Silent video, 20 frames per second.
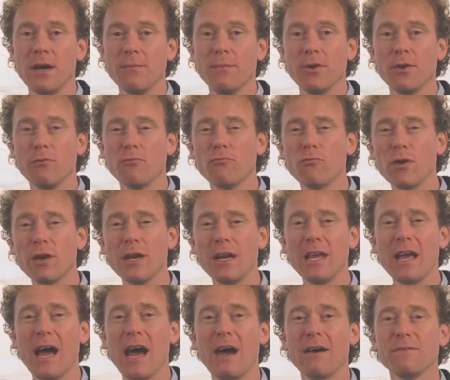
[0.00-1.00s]
but you
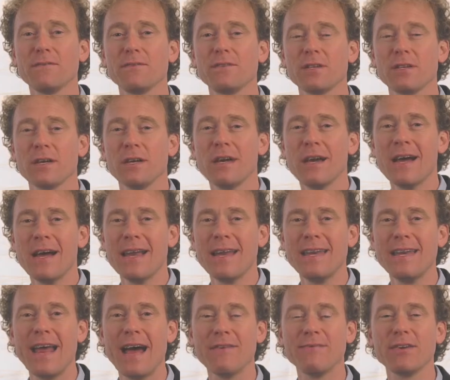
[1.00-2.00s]
really have to
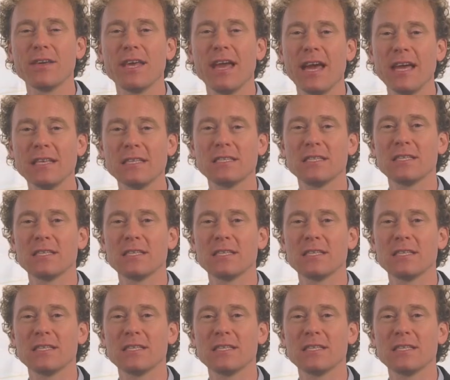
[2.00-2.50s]
navigate